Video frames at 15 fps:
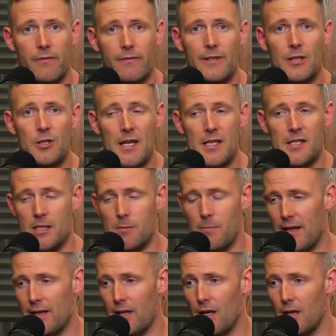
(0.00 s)
Fished Essex
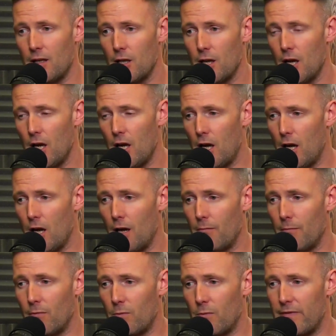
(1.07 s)
Manor
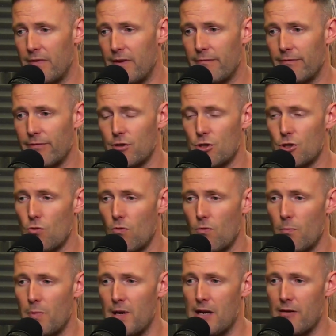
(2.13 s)
with him for a short
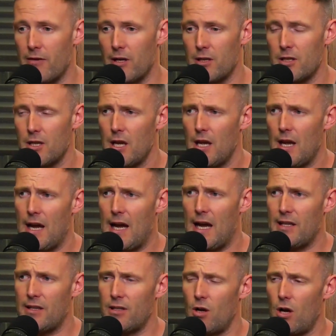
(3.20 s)
period,
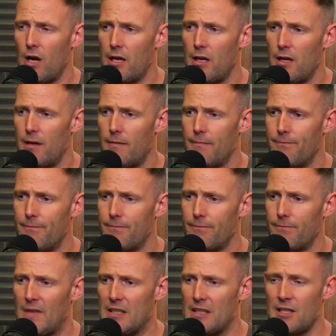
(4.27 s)
and I
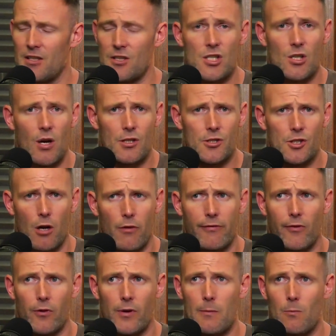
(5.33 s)
had done a slideshow
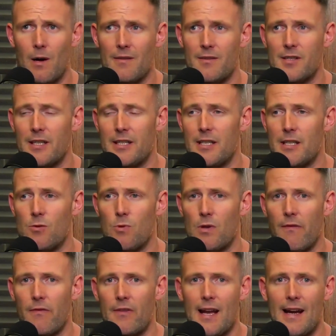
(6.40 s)
for him once, and he's one
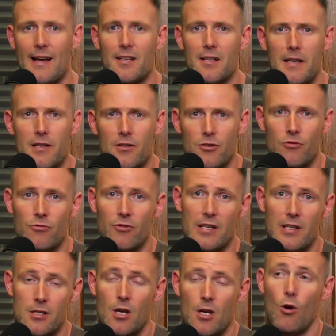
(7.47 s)
of the angling
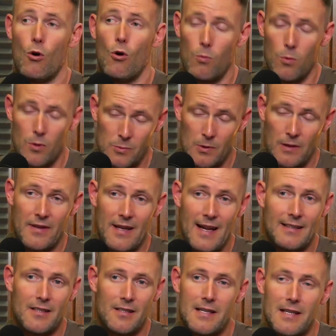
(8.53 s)
industry's, or was one of the
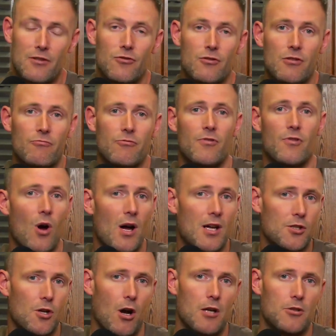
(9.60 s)
angling industry's nice
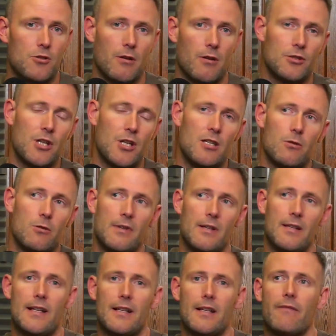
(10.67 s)
guys, you know, a
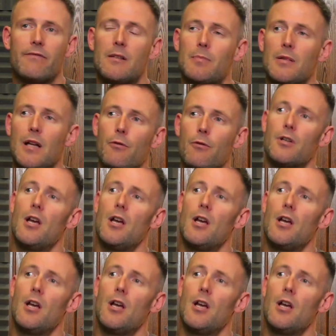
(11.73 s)
genuinely lovely bloke.